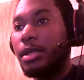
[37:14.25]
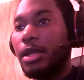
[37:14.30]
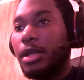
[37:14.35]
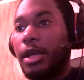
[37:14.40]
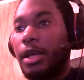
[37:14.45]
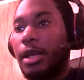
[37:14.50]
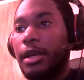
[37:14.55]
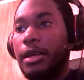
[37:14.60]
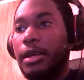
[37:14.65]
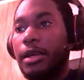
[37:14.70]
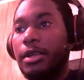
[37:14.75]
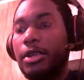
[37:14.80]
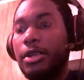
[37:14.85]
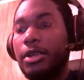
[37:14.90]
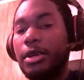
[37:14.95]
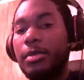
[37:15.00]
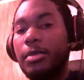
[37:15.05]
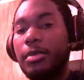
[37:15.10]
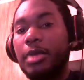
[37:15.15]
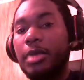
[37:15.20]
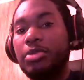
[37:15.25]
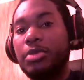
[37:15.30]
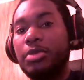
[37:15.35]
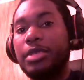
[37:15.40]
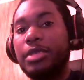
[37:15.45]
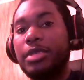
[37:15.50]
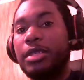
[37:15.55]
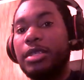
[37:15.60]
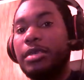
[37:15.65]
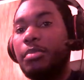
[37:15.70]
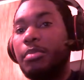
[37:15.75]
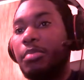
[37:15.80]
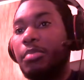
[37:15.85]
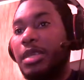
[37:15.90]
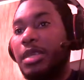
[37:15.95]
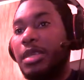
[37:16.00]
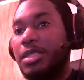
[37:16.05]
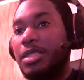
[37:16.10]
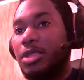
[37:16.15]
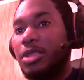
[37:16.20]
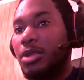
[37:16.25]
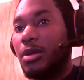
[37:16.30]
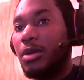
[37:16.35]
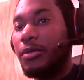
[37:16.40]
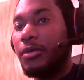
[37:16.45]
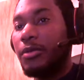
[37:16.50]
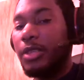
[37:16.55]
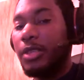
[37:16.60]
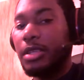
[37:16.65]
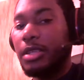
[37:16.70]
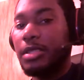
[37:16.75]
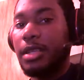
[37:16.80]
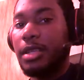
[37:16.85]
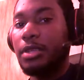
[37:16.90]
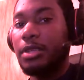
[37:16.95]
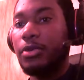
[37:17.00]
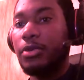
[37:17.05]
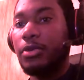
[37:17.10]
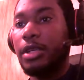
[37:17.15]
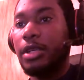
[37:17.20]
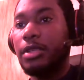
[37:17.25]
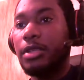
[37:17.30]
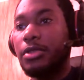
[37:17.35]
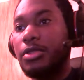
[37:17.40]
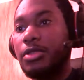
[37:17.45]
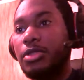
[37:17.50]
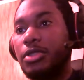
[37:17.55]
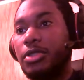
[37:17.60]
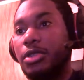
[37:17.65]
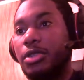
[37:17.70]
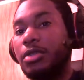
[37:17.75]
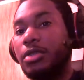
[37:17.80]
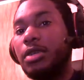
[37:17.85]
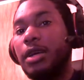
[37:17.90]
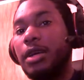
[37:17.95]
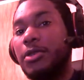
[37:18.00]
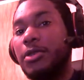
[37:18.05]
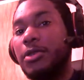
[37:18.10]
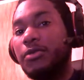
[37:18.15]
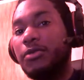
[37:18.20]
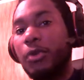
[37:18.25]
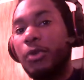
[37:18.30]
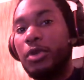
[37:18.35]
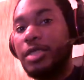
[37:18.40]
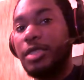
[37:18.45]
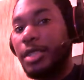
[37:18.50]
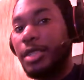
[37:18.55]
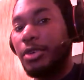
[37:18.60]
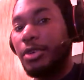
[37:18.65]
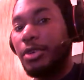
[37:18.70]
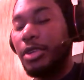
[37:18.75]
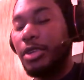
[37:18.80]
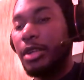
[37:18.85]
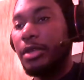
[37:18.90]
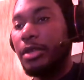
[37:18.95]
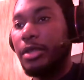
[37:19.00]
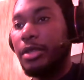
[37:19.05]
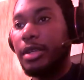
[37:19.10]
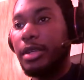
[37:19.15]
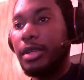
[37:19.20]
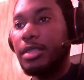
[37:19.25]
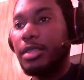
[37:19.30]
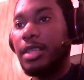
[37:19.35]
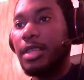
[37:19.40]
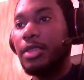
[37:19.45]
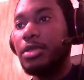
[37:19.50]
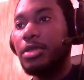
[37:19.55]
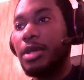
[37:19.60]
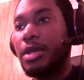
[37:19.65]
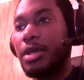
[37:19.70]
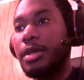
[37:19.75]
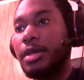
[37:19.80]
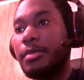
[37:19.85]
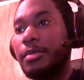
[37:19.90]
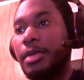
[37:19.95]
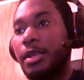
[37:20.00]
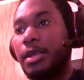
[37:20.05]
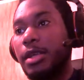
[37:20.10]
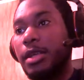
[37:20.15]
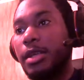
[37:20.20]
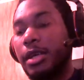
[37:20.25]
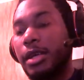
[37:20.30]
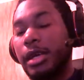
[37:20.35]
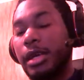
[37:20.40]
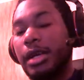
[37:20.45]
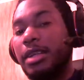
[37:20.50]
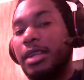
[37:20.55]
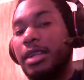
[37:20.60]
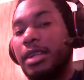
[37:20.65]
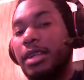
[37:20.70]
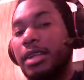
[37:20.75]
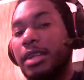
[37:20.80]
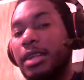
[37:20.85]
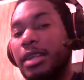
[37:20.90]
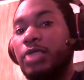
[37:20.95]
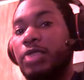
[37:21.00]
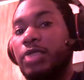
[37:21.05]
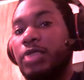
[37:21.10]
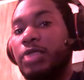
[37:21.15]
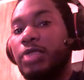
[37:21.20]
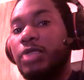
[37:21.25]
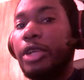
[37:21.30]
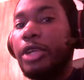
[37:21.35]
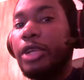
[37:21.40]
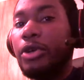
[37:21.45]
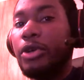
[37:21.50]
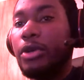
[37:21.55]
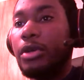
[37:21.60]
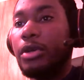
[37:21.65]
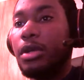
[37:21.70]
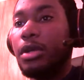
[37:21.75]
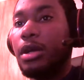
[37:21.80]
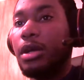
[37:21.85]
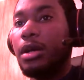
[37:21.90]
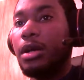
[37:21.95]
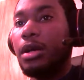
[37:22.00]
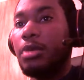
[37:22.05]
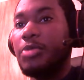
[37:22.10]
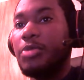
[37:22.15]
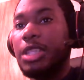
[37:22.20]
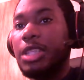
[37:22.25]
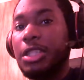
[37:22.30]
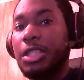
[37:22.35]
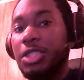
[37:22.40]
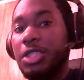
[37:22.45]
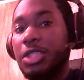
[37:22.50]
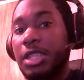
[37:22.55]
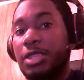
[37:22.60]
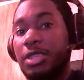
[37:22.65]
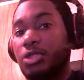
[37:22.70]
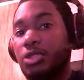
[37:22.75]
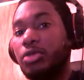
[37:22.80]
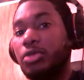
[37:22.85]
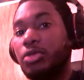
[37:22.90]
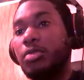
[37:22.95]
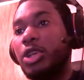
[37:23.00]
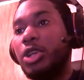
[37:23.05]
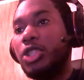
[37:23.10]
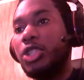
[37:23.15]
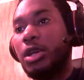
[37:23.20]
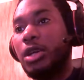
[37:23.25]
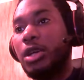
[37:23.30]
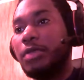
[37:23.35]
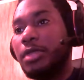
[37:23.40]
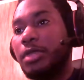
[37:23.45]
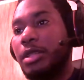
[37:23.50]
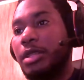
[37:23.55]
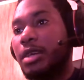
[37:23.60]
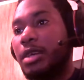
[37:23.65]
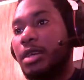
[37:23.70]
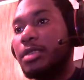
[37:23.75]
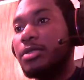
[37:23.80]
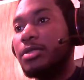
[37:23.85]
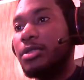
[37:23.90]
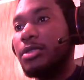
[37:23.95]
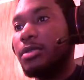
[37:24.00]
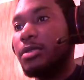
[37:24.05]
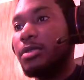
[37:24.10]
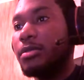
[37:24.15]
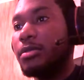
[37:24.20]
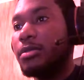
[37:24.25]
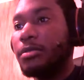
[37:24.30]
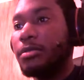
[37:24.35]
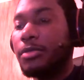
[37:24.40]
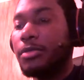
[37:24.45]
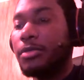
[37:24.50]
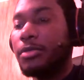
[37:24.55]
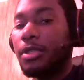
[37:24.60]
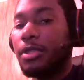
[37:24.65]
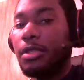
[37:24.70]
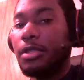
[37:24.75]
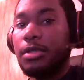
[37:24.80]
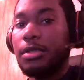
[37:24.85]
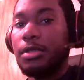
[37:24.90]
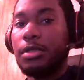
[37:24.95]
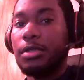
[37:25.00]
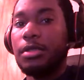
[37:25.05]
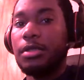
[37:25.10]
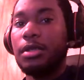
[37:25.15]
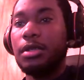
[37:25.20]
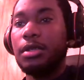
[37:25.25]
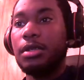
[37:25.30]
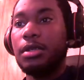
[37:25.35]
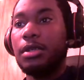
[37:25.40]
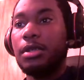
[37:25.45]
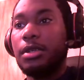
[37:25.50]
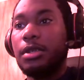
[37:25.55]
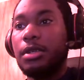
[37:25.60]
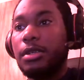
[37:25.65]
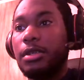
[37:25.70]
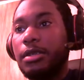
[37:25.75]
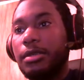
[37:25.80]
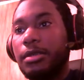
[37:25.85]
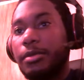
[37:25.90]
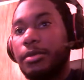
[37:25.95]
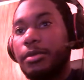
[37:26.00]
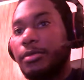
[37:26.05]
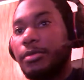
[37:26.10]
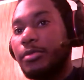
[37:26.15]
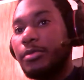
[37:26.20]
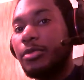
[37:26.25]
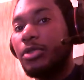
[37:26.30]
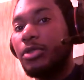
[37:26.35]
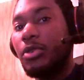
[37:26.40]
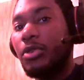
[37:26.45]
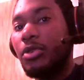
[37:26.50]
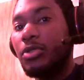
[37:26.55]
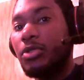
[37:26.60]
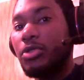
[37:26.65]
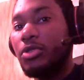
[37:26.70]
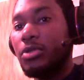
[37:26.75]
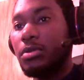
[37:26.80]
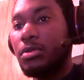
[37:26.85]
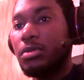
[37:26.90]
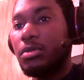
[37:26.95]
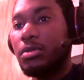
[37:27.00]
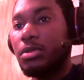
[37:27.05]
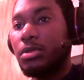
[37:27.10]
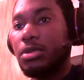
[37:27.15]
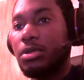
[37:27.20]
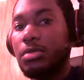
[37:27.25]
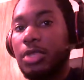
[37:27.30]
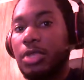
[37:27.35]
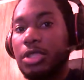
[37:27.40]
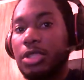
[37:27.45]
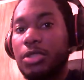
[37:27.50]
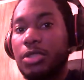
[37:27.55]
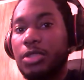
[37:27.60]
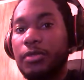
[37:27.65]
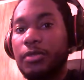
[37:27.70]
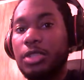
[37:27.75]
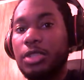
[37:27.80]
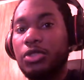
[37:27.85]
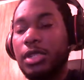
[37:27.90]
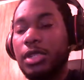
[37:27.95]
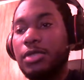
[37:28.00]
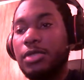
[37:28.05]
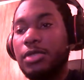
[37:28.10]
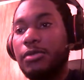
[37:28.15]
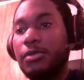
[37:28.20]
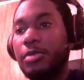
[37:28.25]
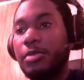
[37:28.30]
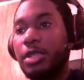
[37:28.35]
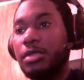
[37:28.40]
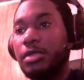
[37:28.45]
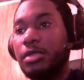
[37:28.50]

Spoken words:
And I probably missed a lot of things anyway, because I was focusing on other things at the time, and I didn't really read on TGS too much after that. So yeah, not too much of interest for me.